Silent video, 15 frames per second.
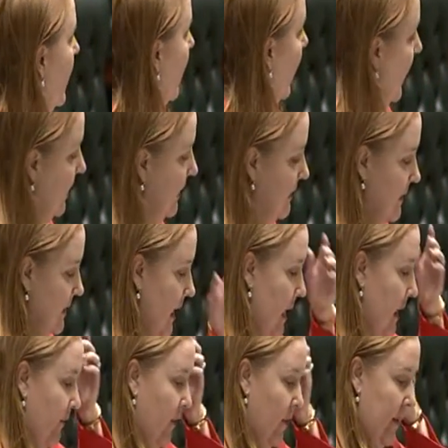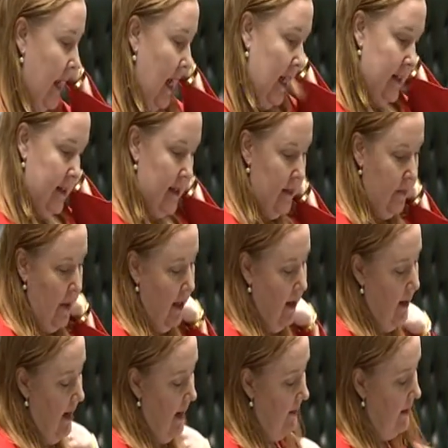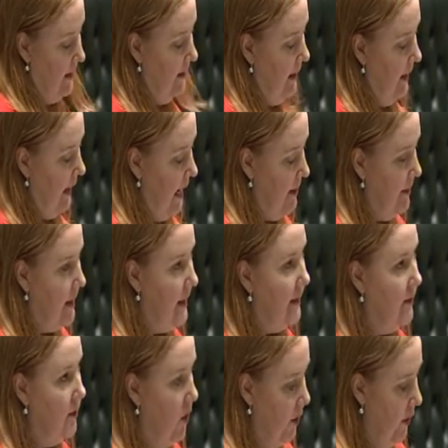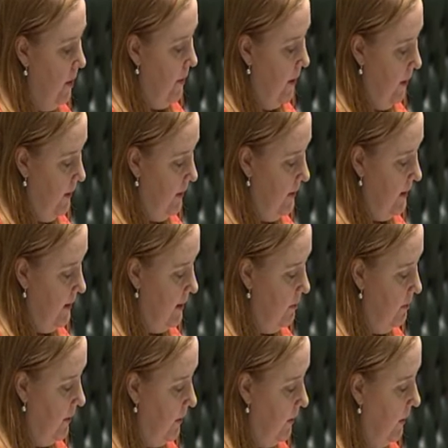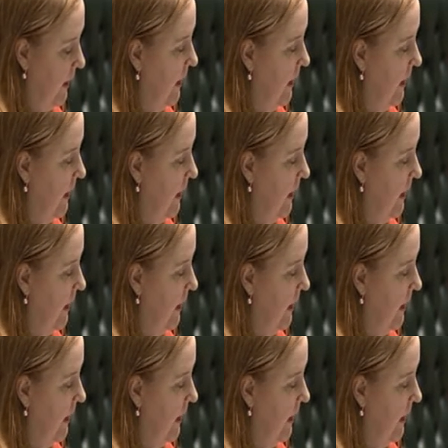and I state from the outset that Labor does not oppose this bill.